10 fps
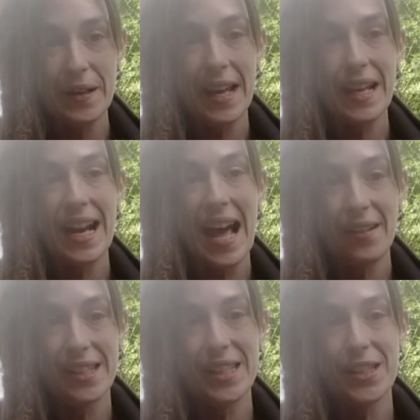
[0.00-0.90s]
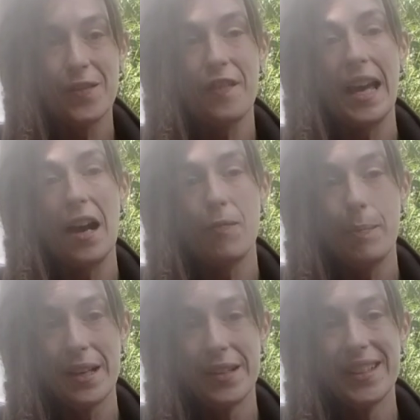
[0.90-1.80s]
in houses that they have
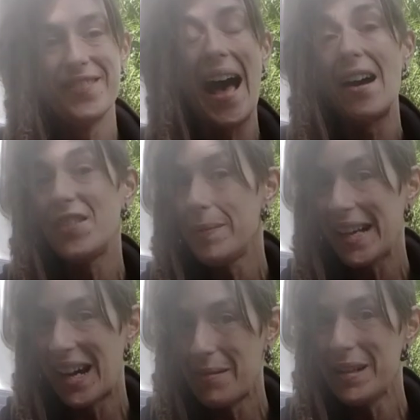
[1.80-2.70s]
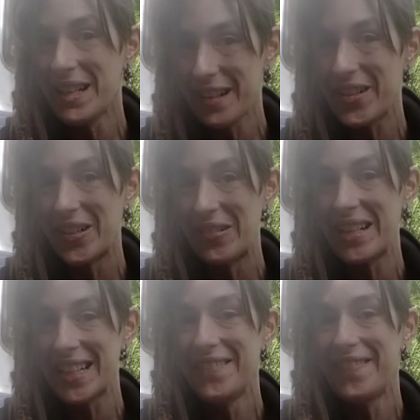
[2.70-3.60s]
built that have to be carbon neutral,
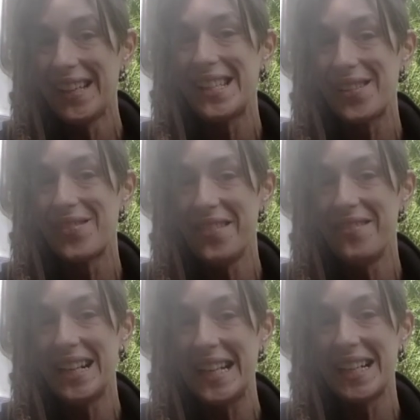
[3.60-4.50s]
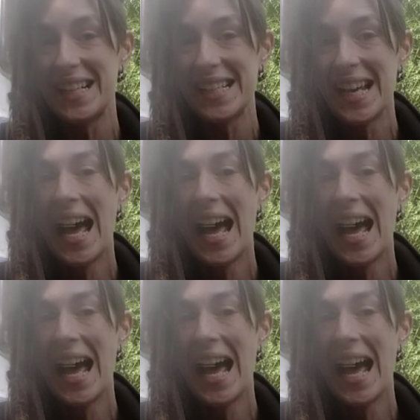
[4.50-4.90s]
which I think is really, really good.